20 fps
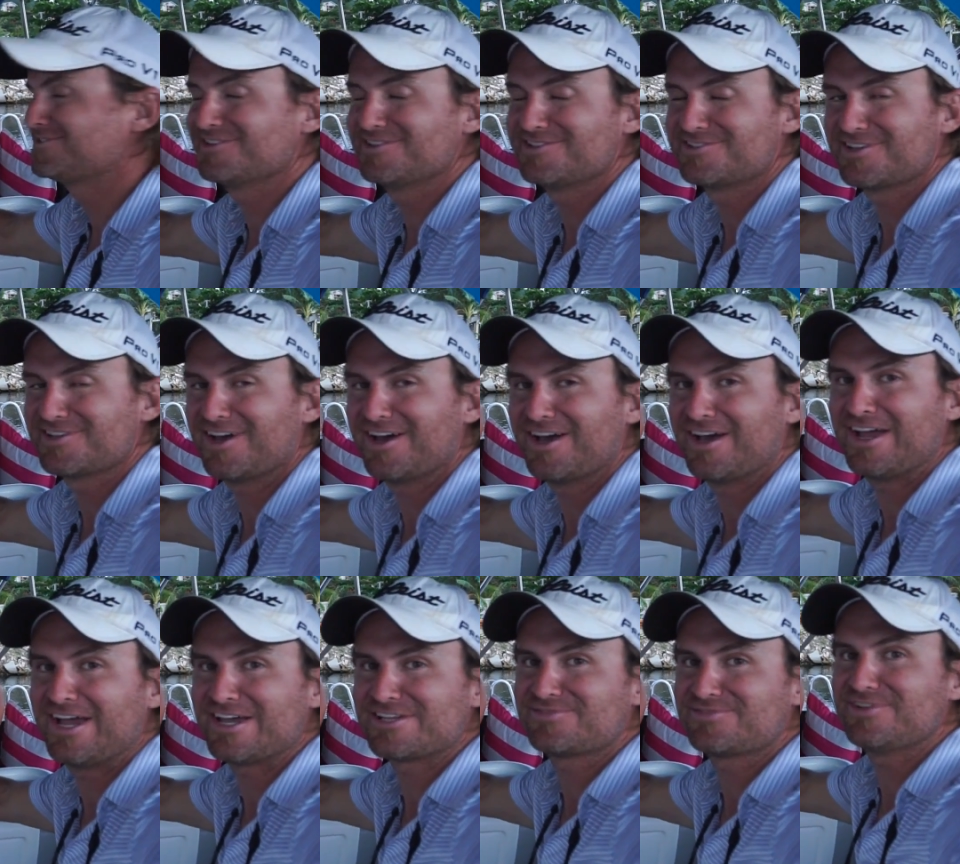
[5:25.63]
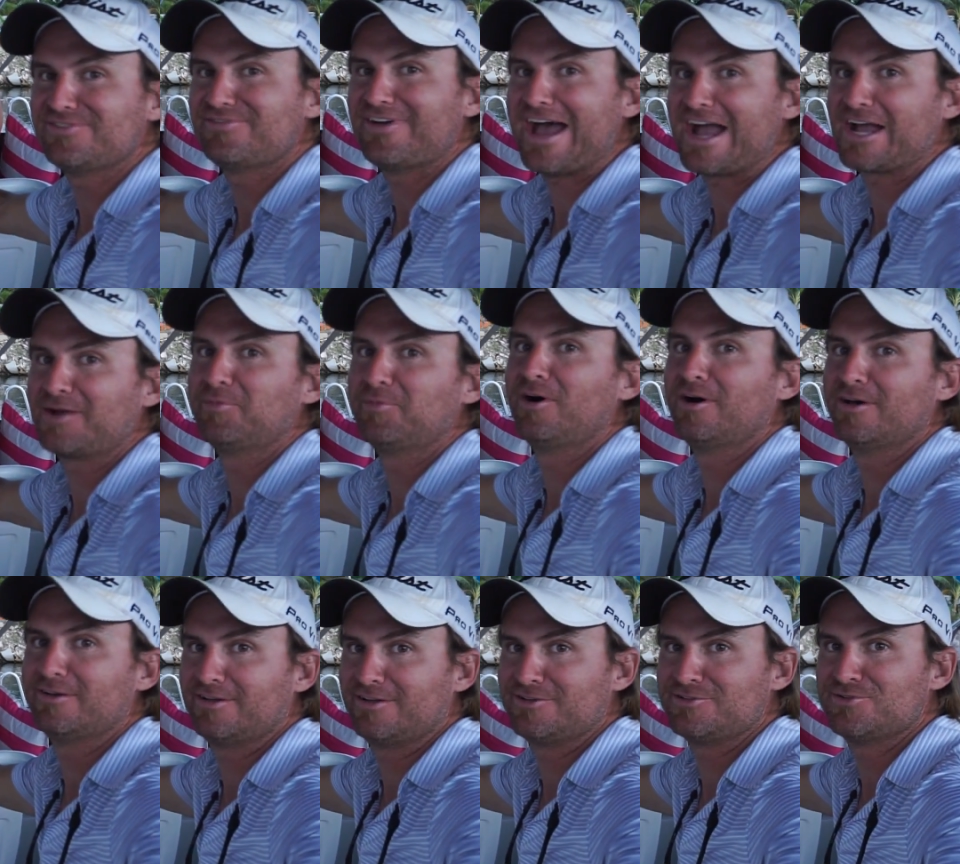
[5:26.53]
is SV
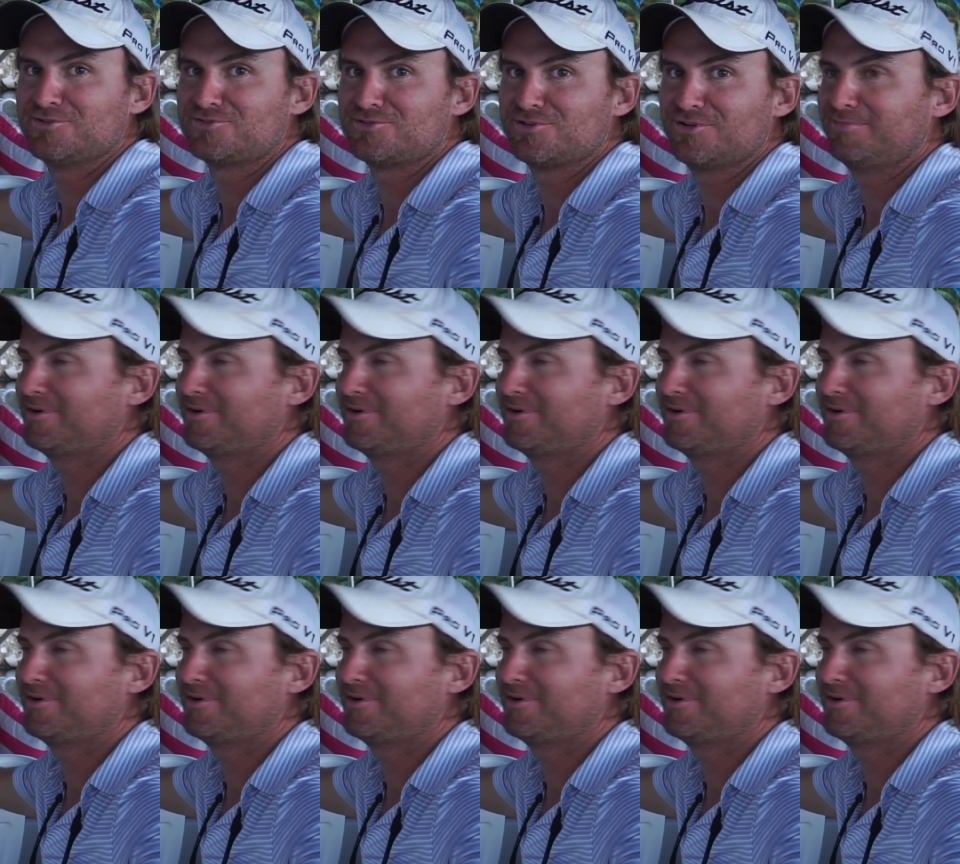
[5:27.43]
Vagabond on YouTube